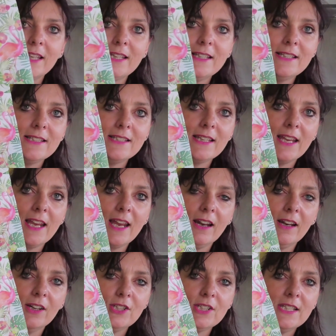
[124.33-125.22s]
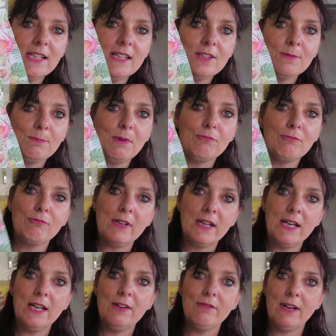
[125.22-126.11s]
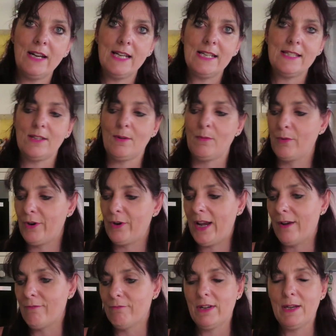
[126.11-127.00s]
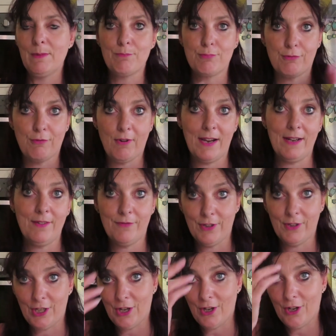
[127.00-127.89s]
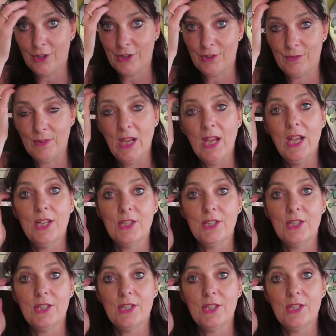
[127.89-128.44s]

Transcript: Can you see? And I just think this would be really, really summery and really bright for the garden.